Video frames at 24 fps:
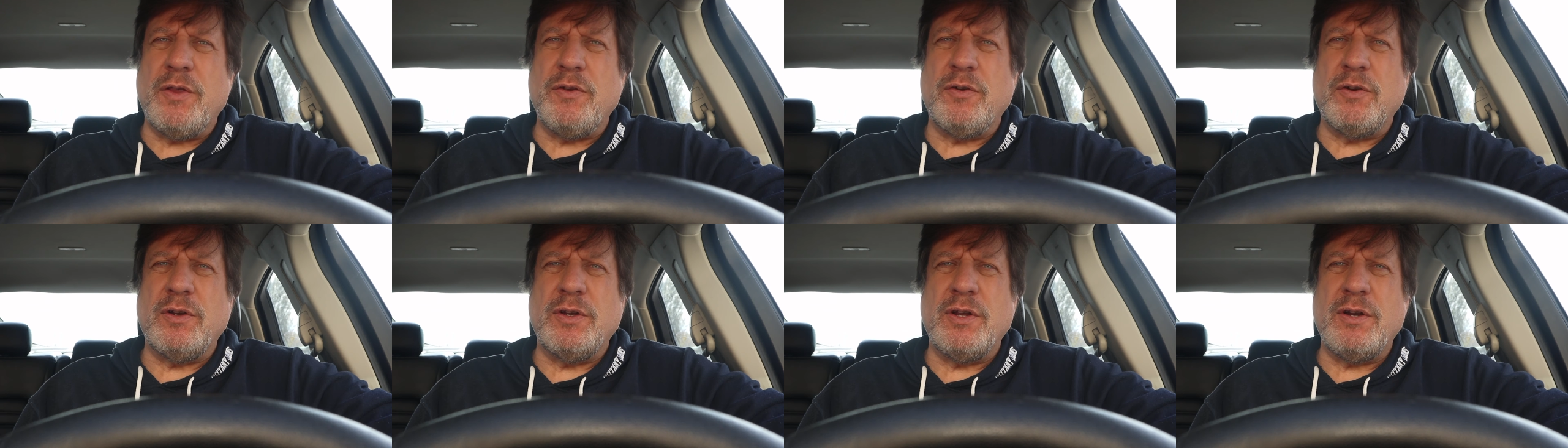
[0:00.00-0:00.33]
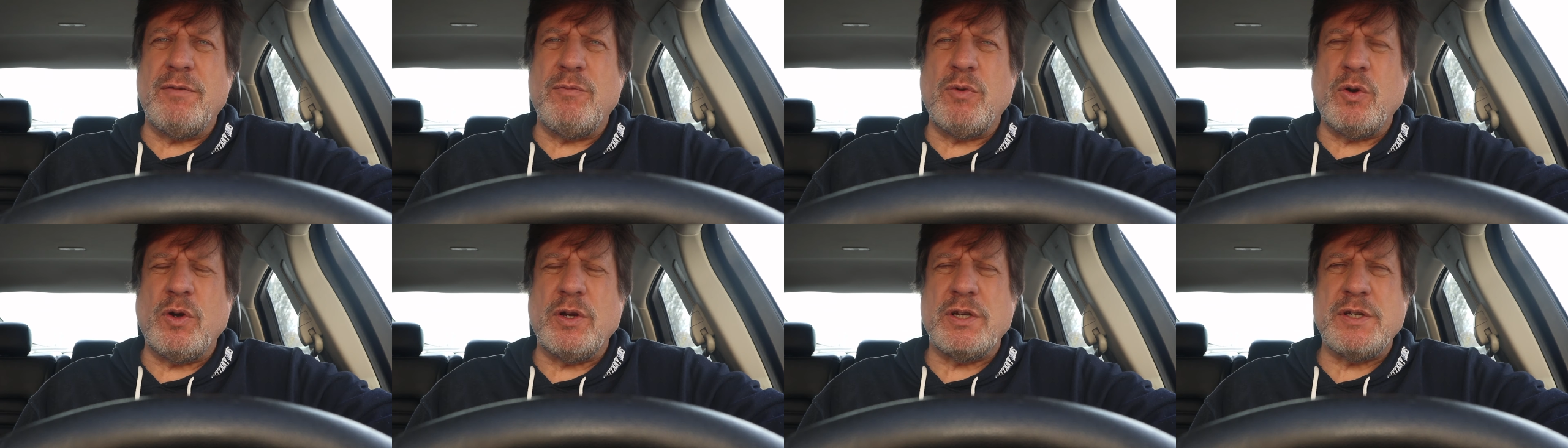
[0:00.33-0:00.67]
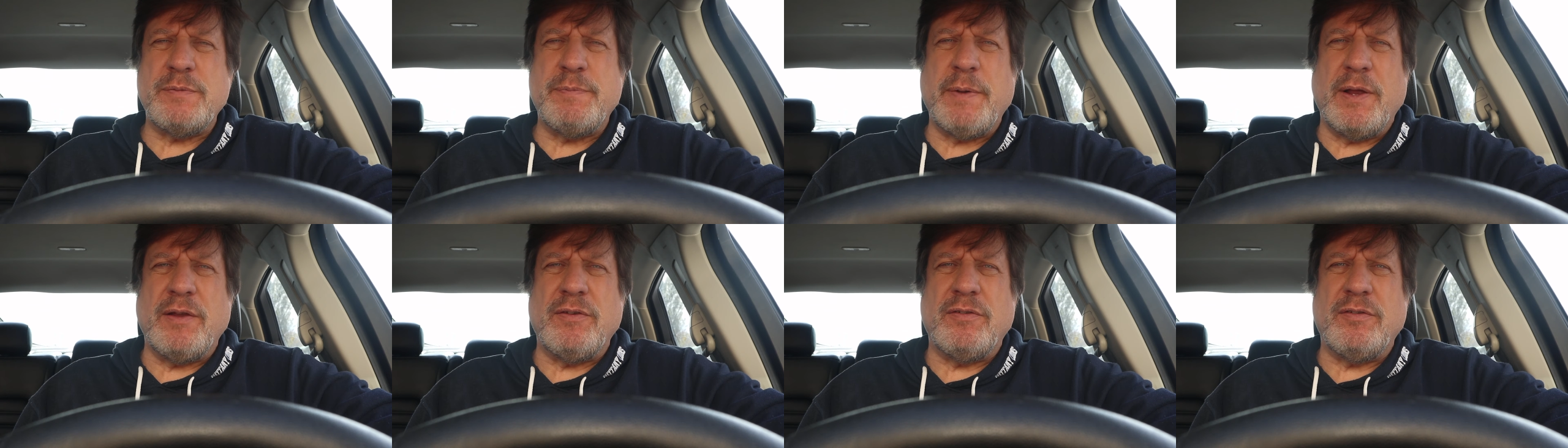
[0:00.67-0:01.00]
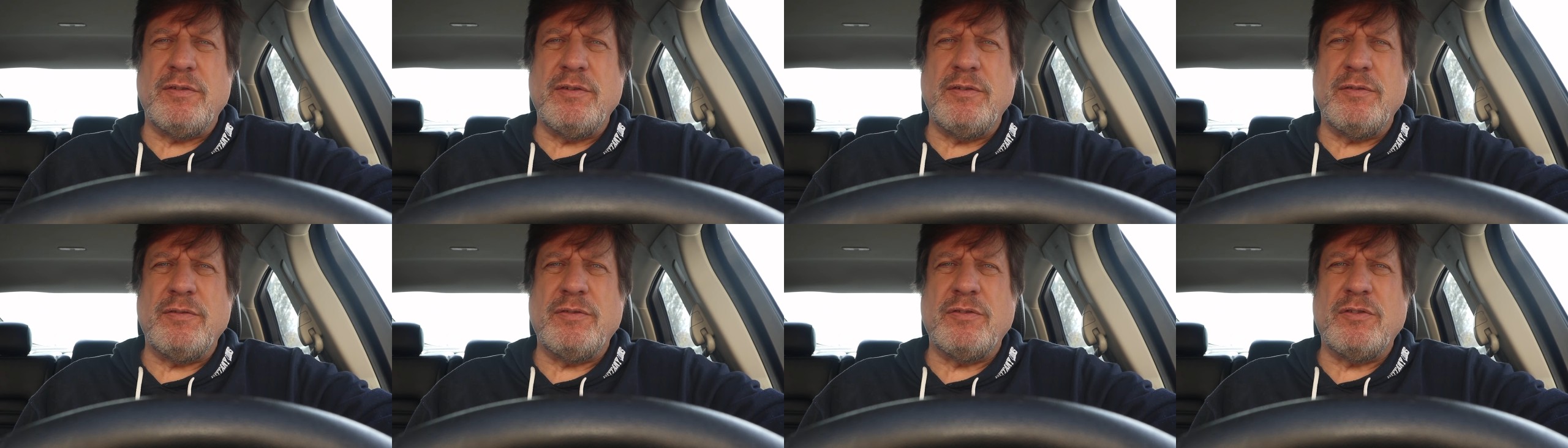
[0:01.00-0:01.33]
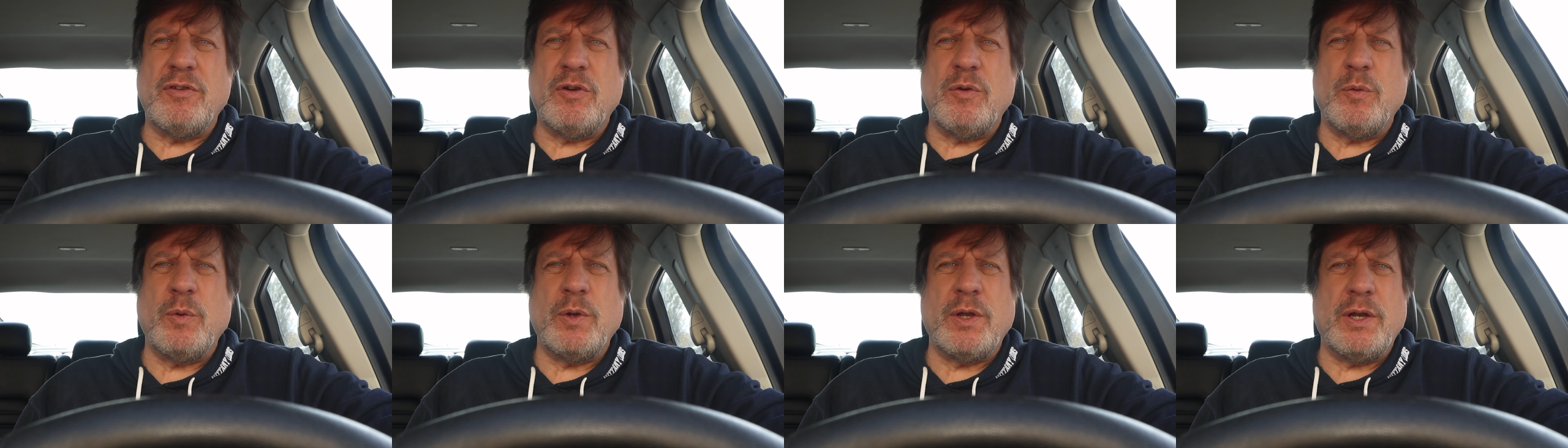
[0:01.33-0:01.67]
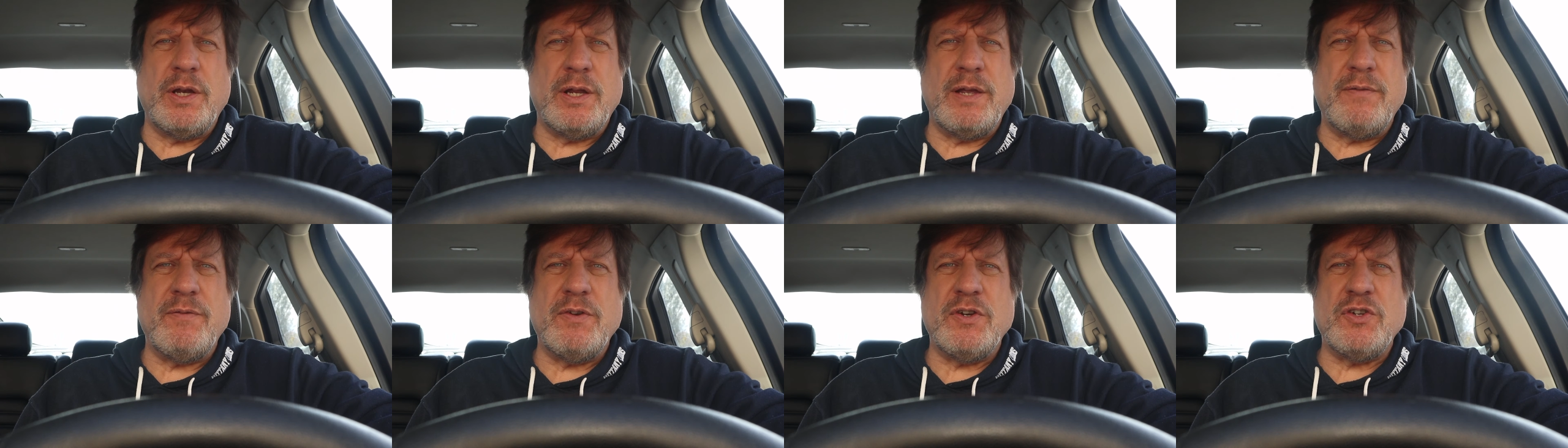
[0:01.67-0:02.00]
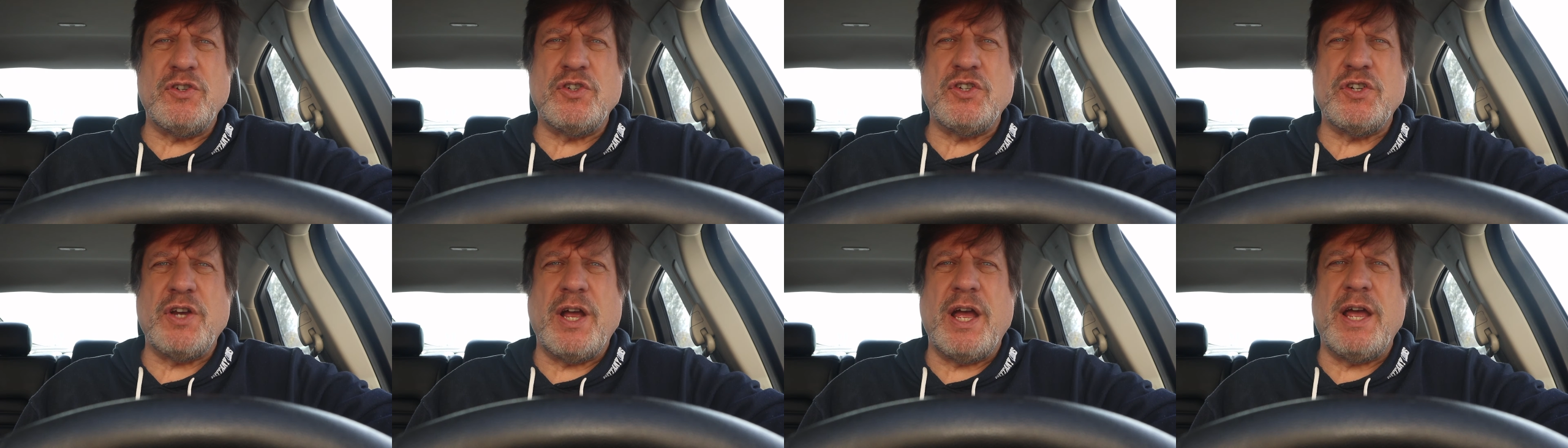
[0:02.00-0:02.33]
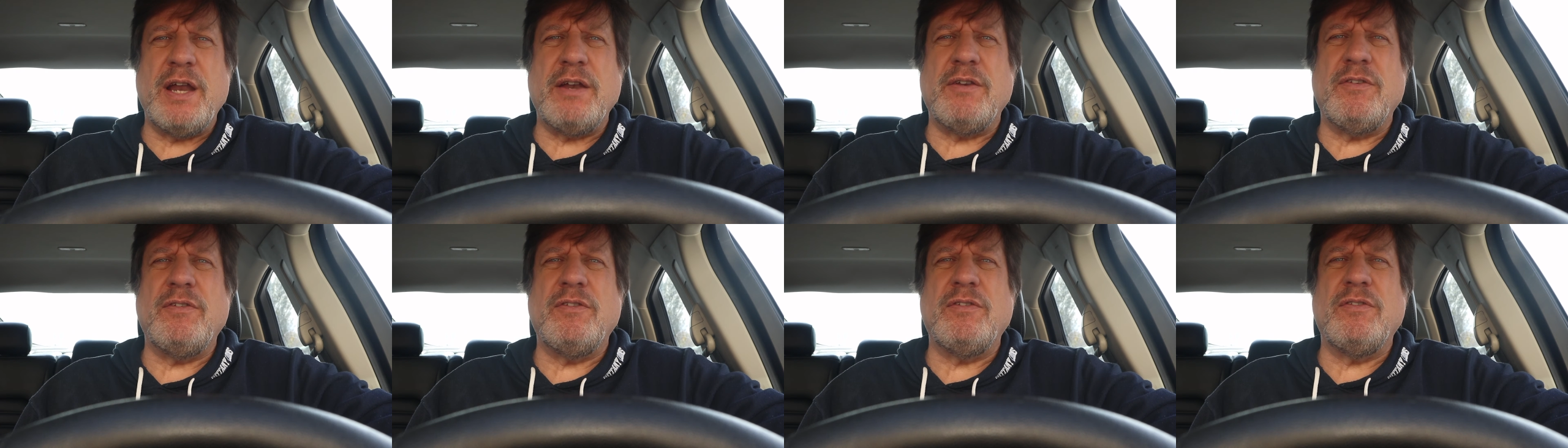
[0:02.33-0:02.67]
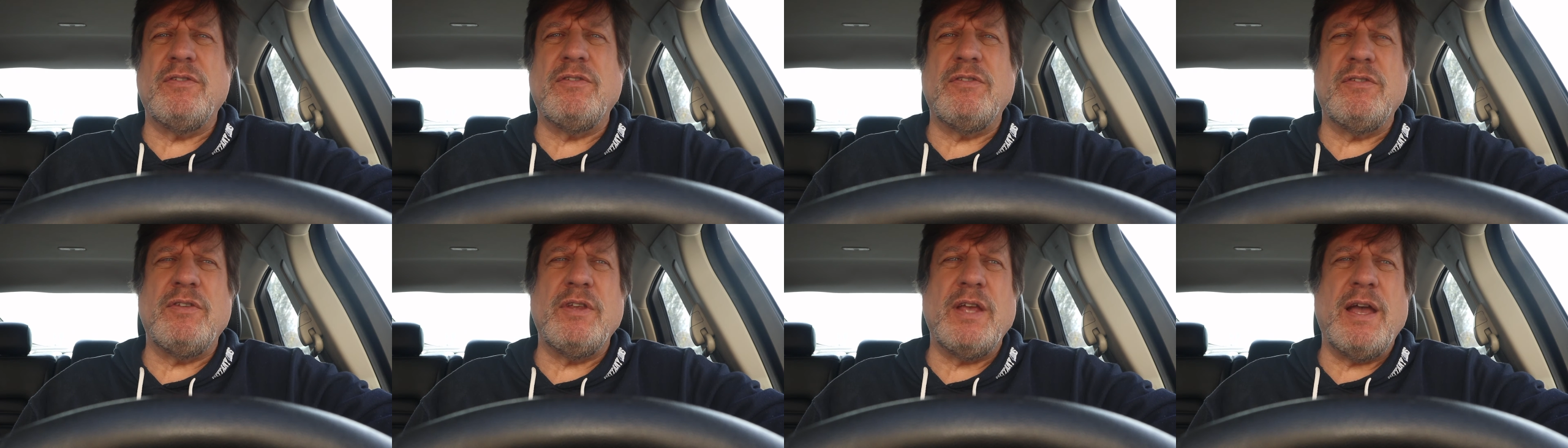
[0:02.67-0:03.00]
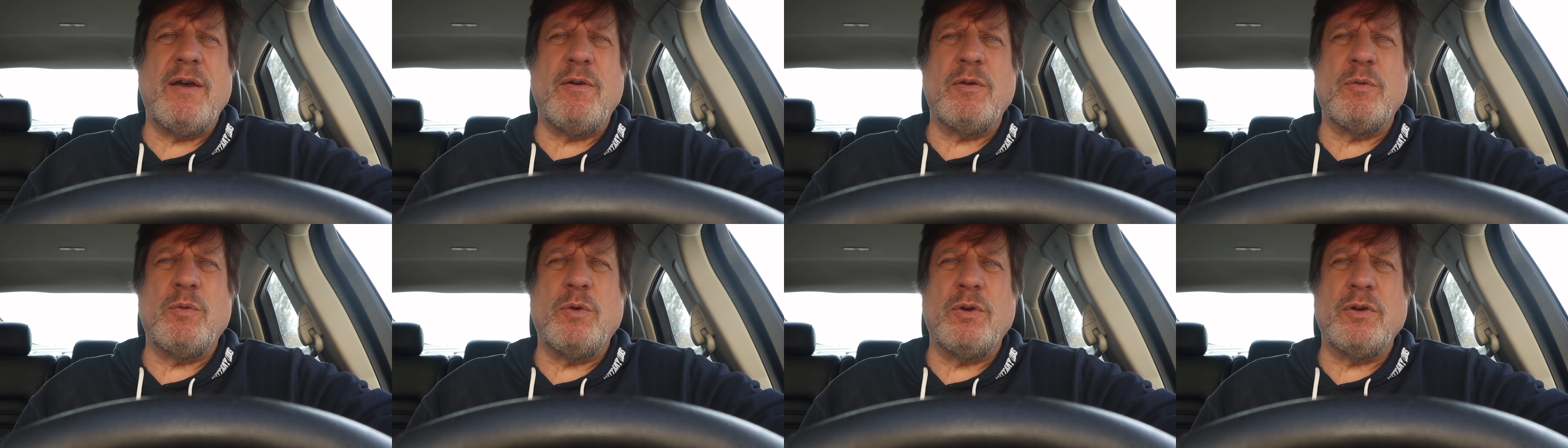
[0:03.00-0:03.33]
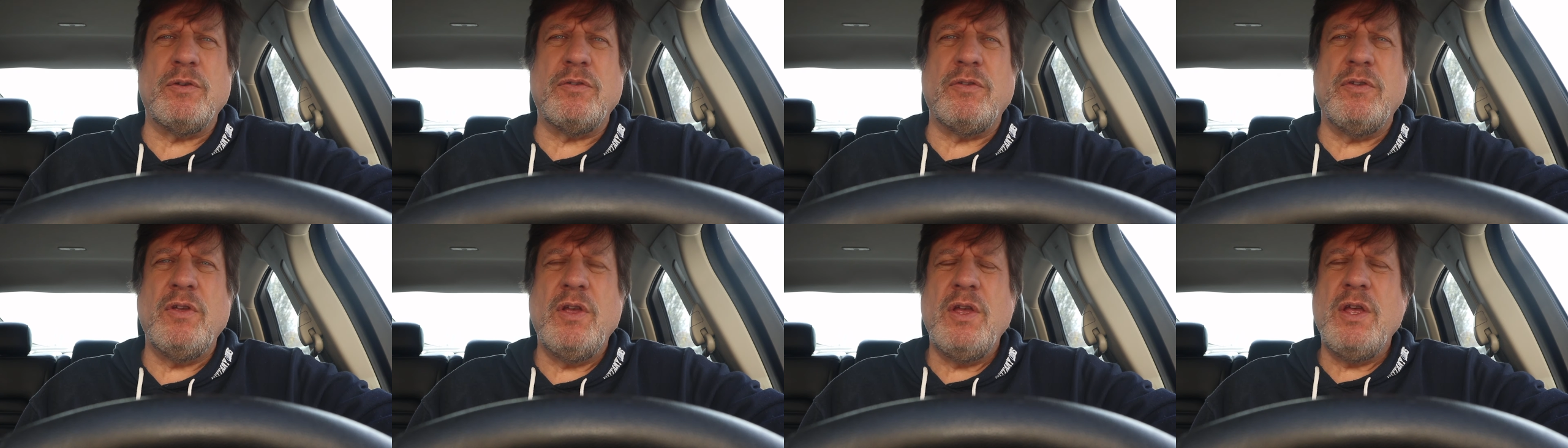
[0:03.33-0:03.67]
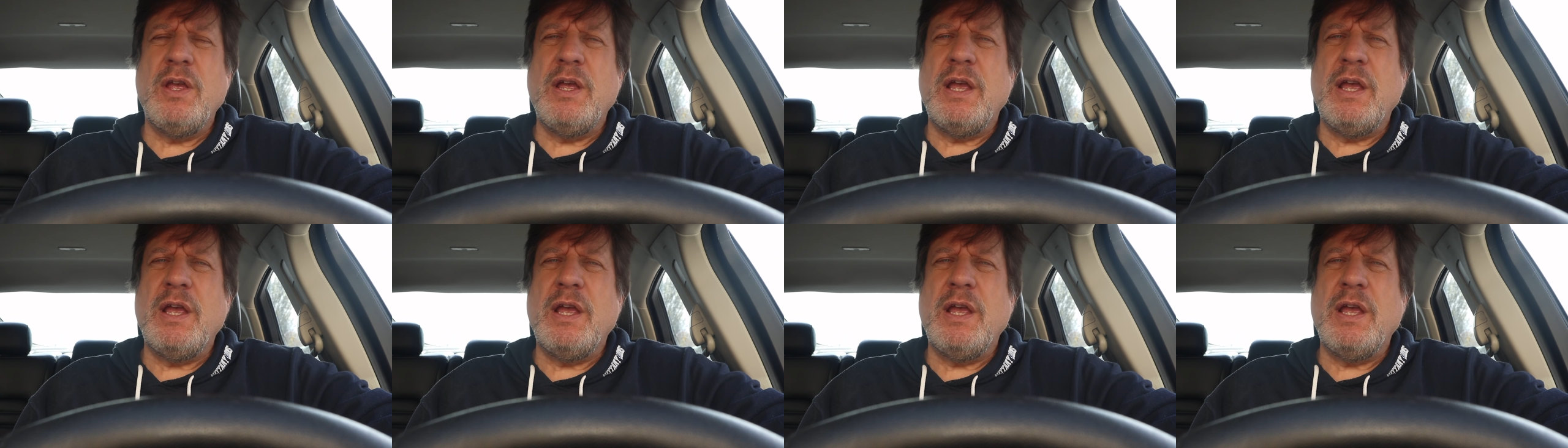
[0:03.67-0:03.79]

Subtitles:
They're a little more expensive, so we're gonna give it a shot, see how it works.